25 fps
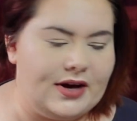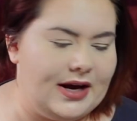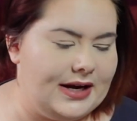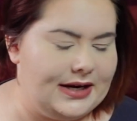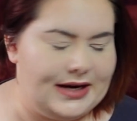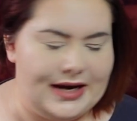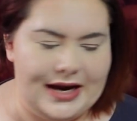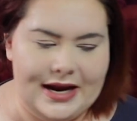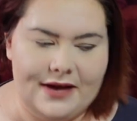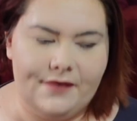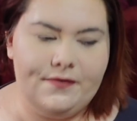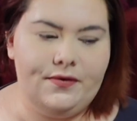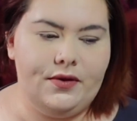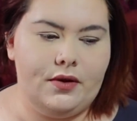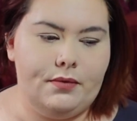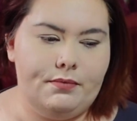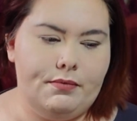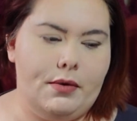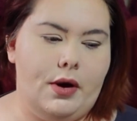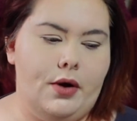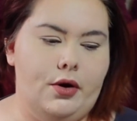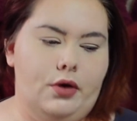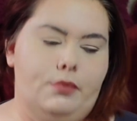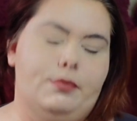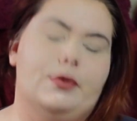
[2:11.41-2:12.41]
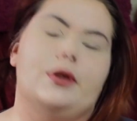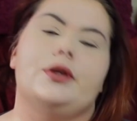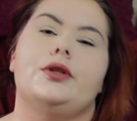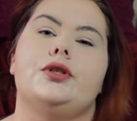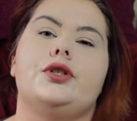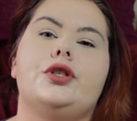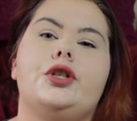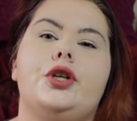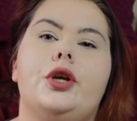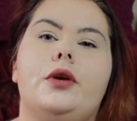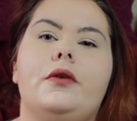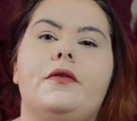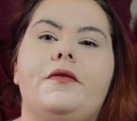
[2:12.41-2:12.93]
and in the
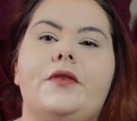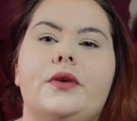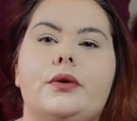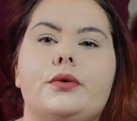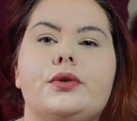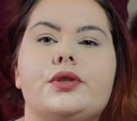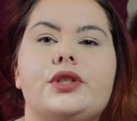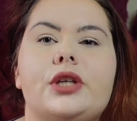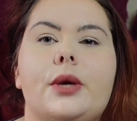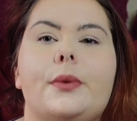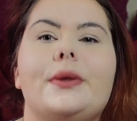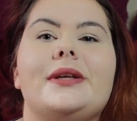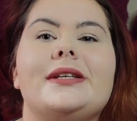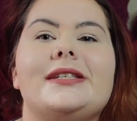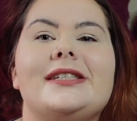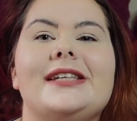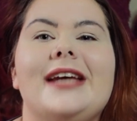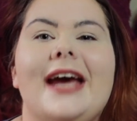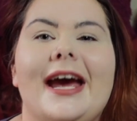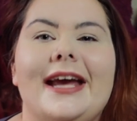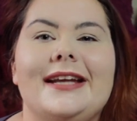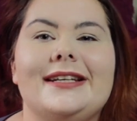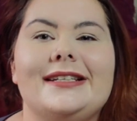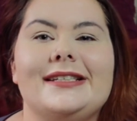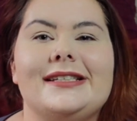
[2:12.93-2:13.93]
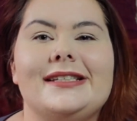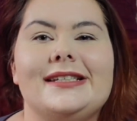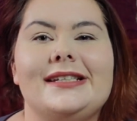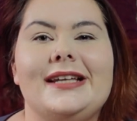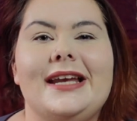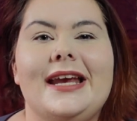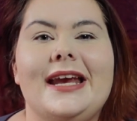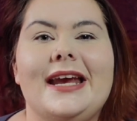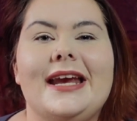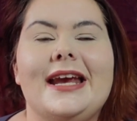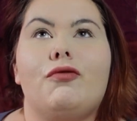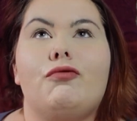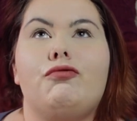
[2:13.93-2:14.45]
moment you feel so
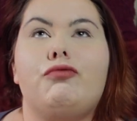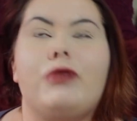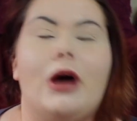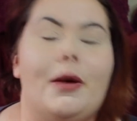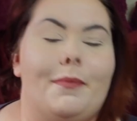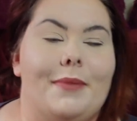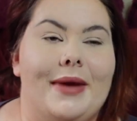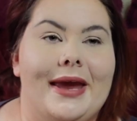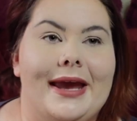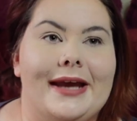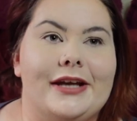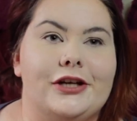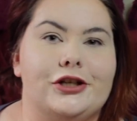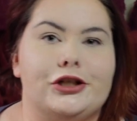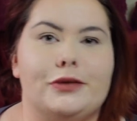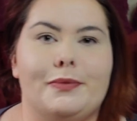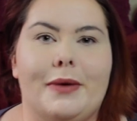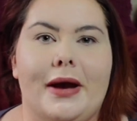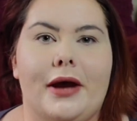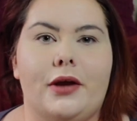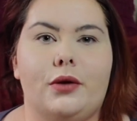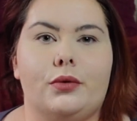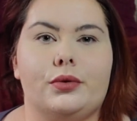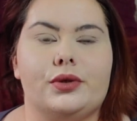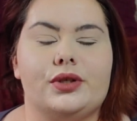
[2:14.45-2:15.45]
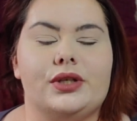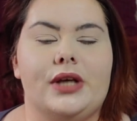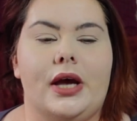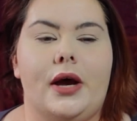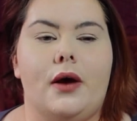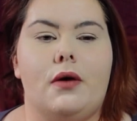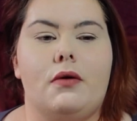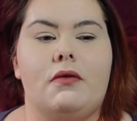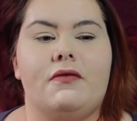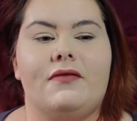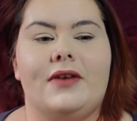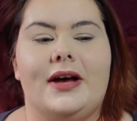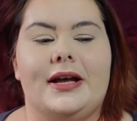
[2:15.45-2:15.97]
intensely rubbish about
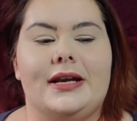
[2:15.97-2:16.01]
yourself,